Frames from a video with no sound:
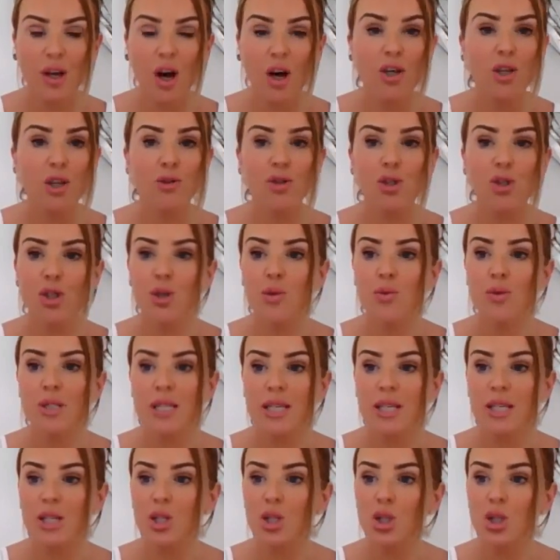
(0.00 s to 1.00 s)
Are you
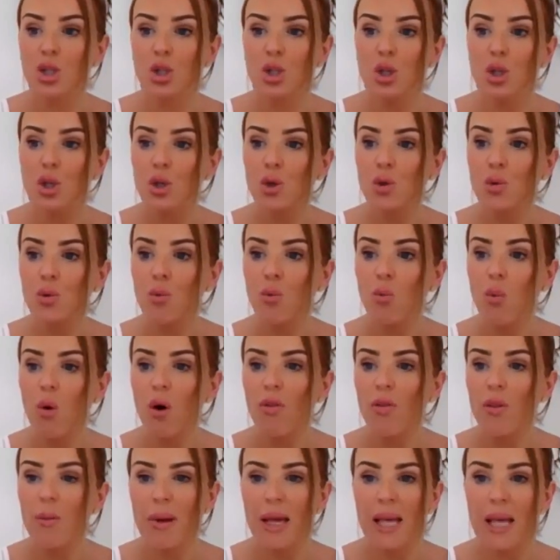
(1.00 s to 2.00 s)
tuned into
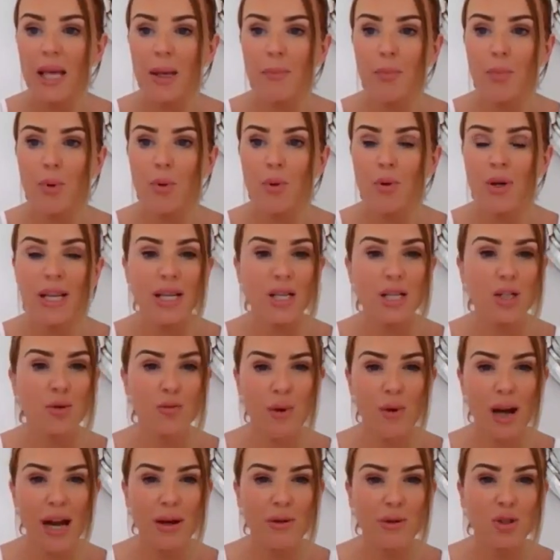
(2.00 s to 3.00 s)
what the people need
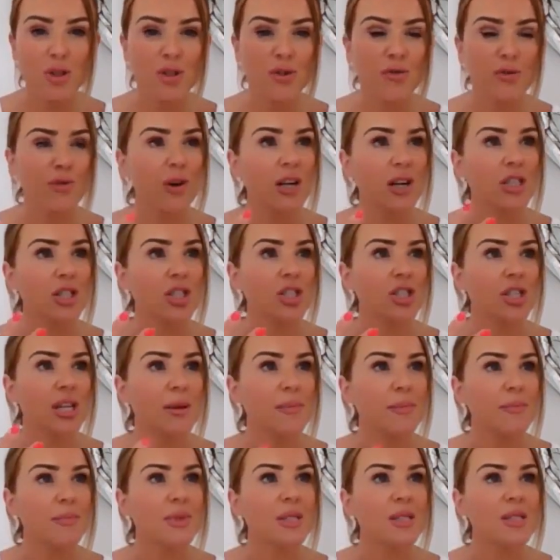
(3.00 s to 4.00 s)
around you,
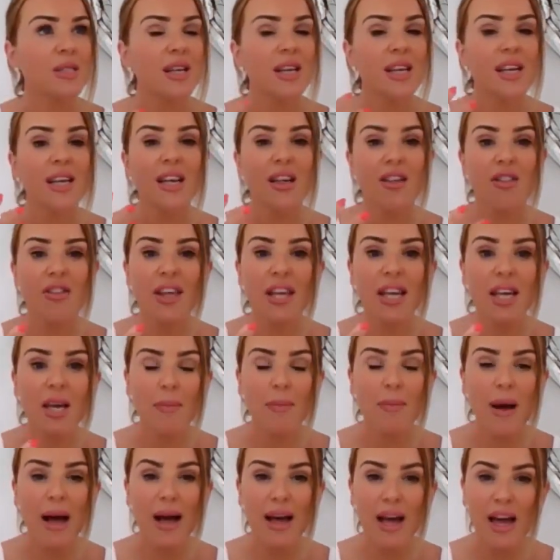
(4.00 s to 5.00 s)
friendships? Think
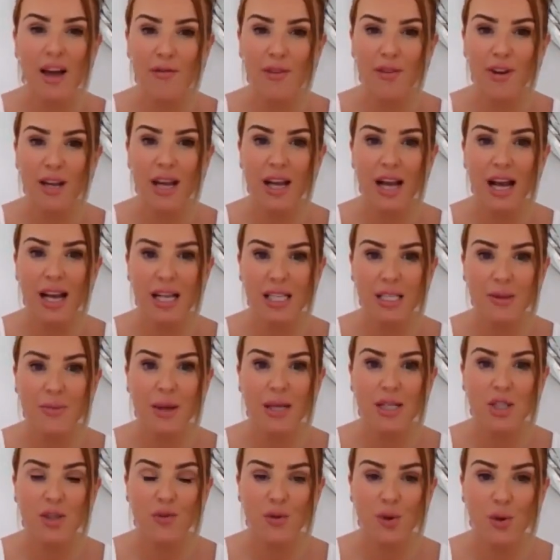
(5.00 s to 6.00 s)
about every
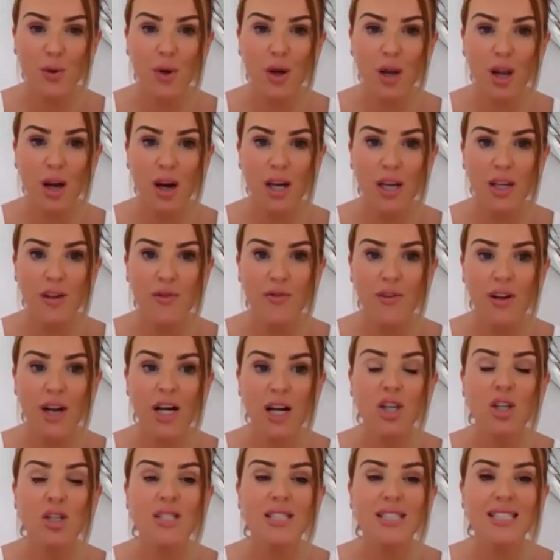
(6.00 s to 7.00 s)
aspect of your life
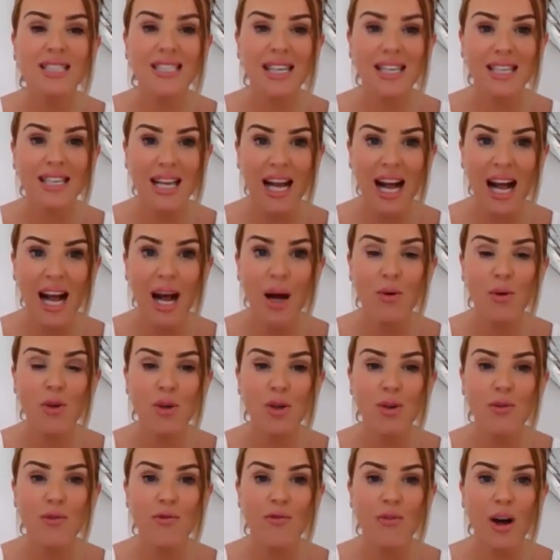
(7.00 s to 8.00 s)
and understand how
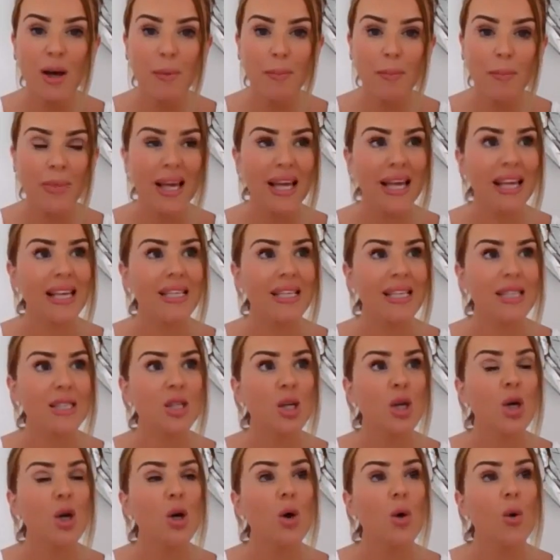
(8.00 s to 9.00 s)
you can find
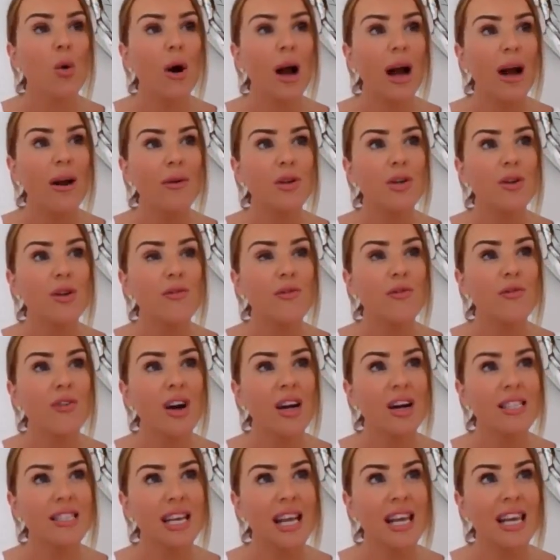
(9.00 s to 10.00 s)
peace, or how you can
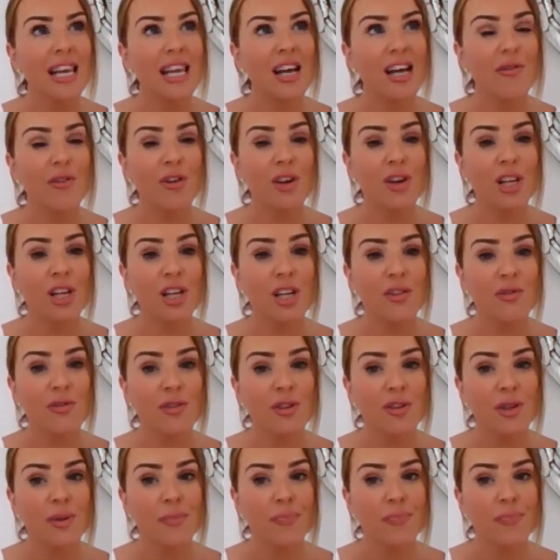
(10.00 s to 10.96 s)
find a level of